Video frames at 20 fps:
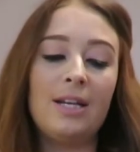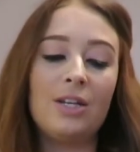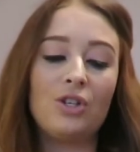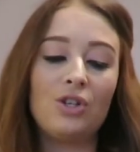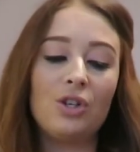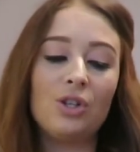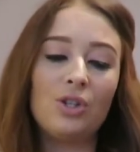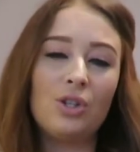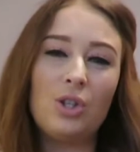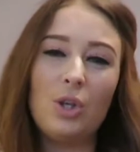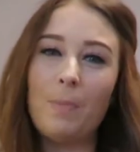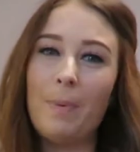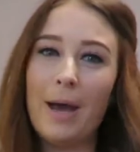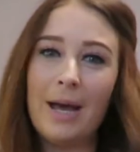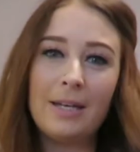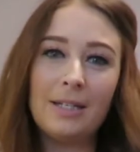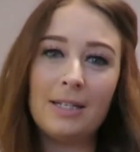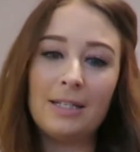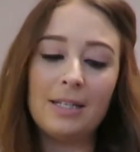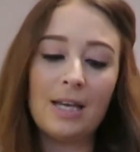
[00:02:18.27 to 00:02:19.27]
it's just super
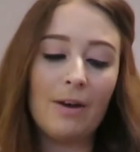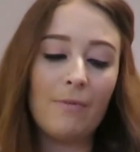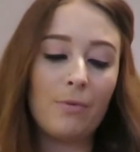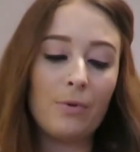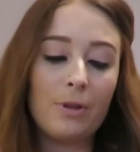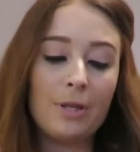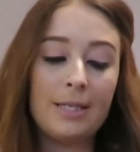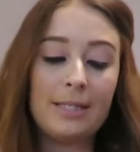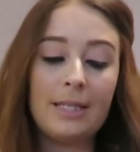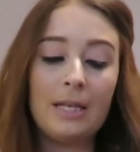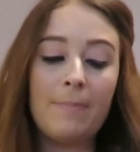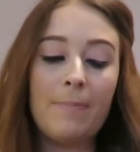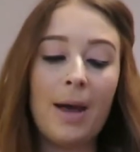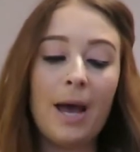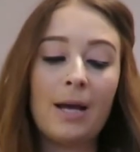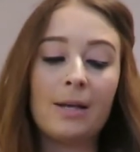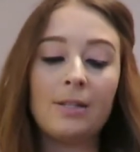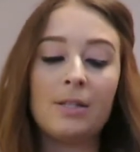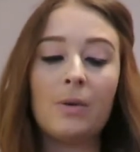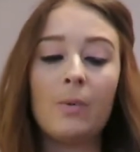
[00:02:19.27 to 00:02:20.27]
handy to have one of these in your
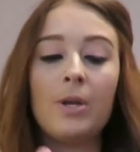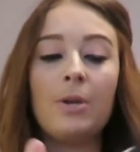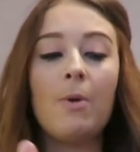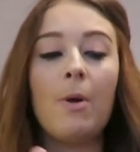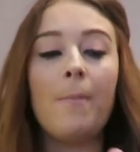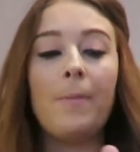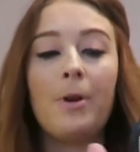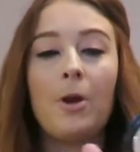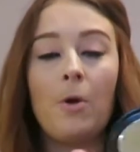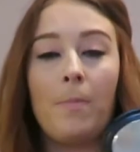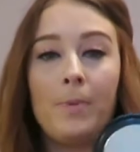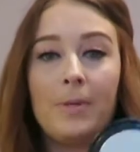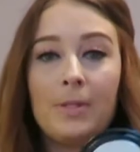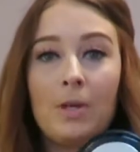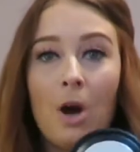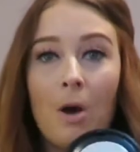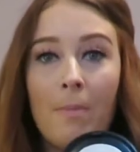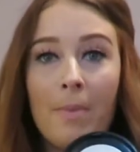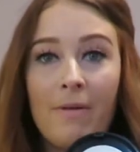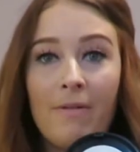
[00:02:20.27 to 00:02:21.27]
bag. So when you open it up, it's
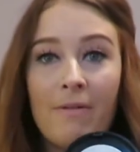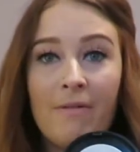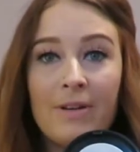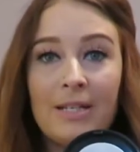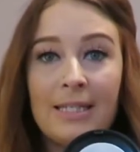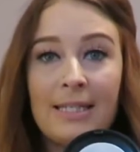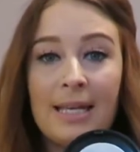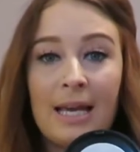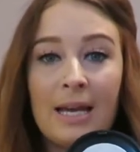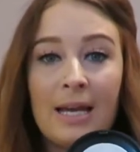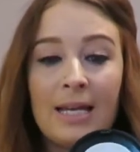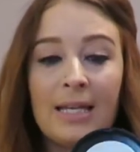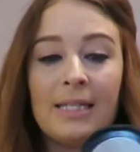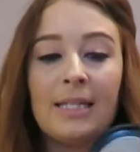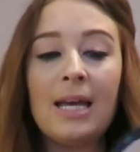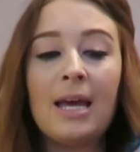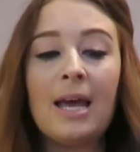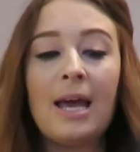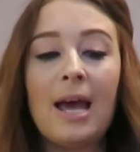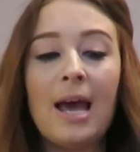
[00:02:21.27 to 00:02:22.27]
got a mirror inside
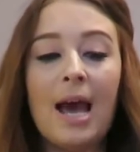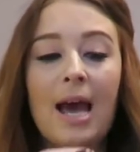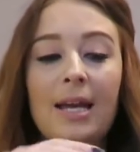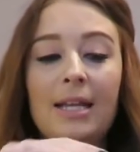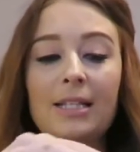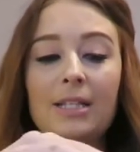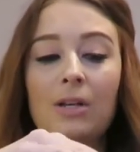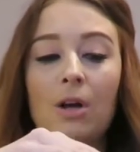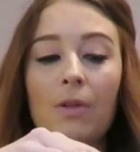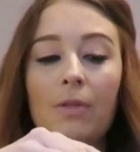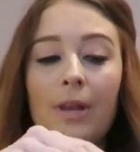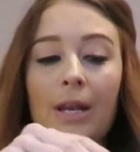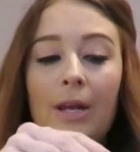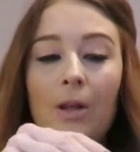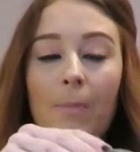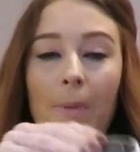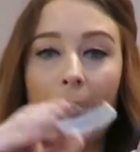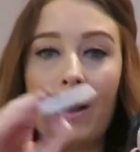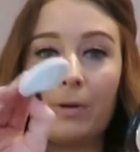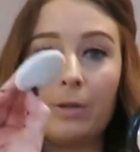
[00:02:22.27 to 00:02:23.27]
and it's got the
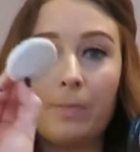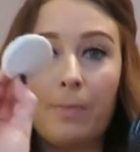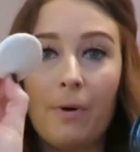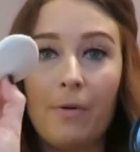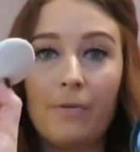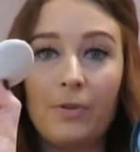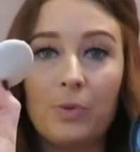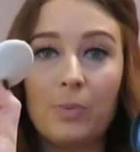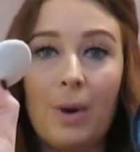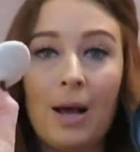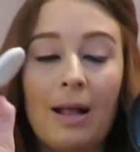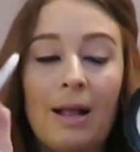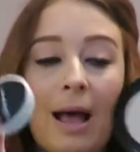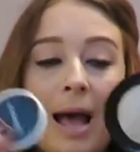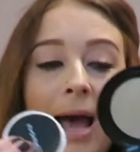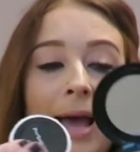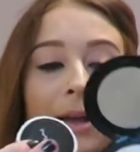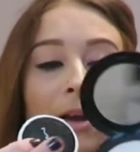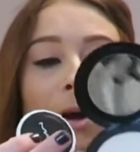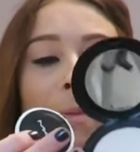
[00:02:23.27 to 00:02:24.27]
little powder puff as well.
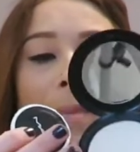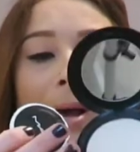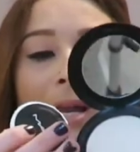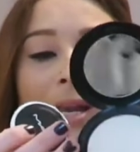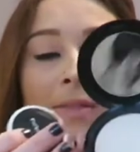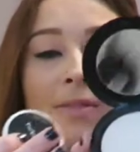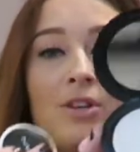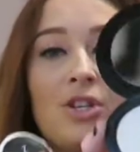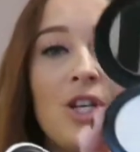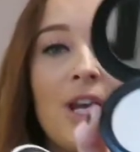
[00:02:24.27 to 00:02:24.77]
I got mine in the